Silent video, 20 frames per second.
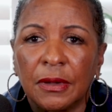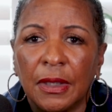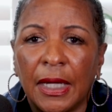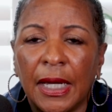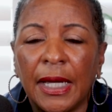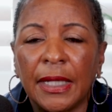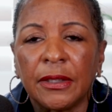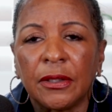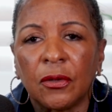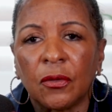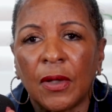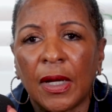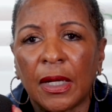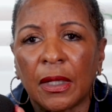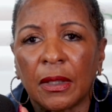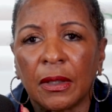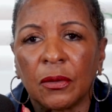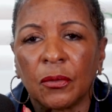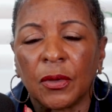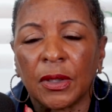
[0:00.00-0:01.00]
I know
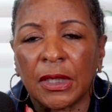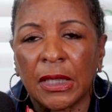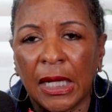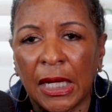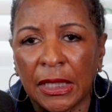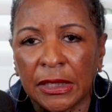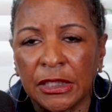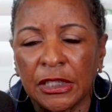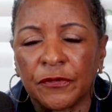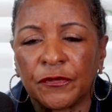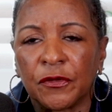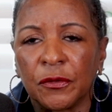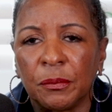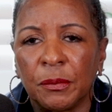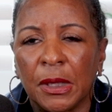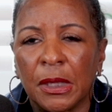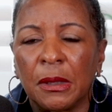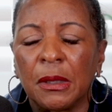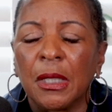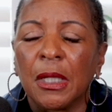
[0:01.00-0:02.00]
what God did for
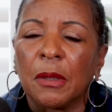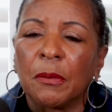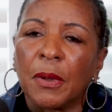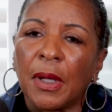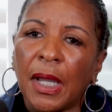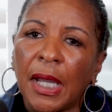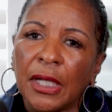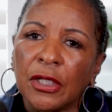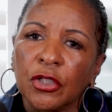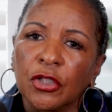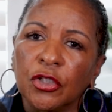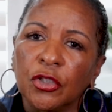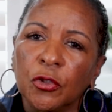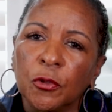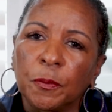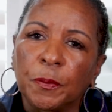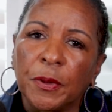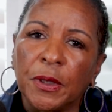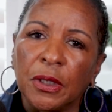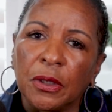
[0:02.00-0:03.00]
me, but how do you
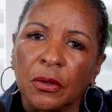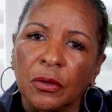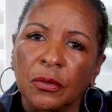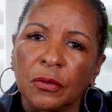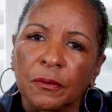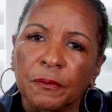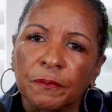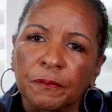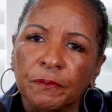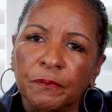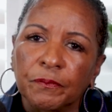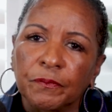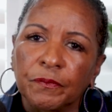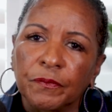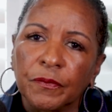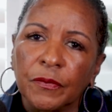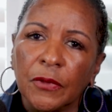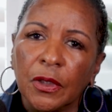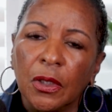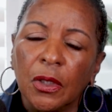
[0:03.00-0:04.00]
peel?
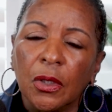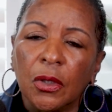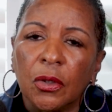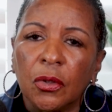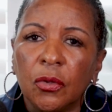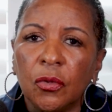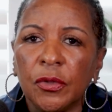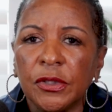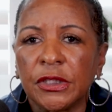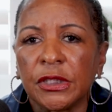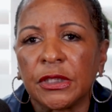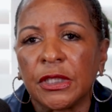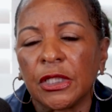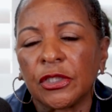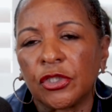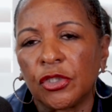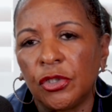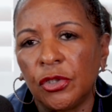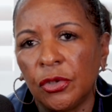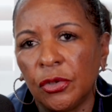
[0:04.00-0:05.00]
Who is it
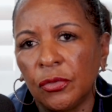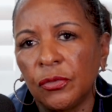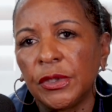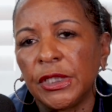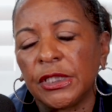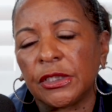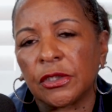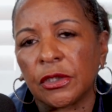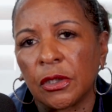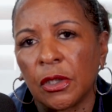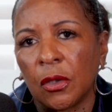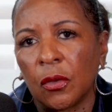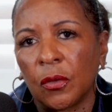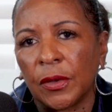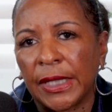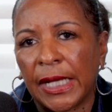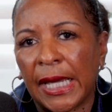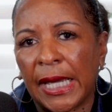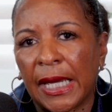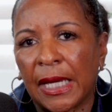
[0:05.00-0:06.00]
that you need to go
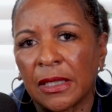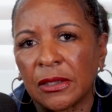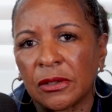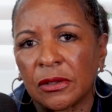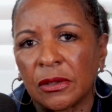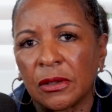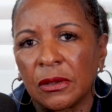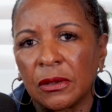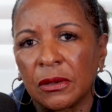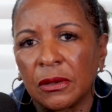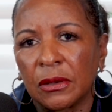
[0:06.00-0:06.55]
and ask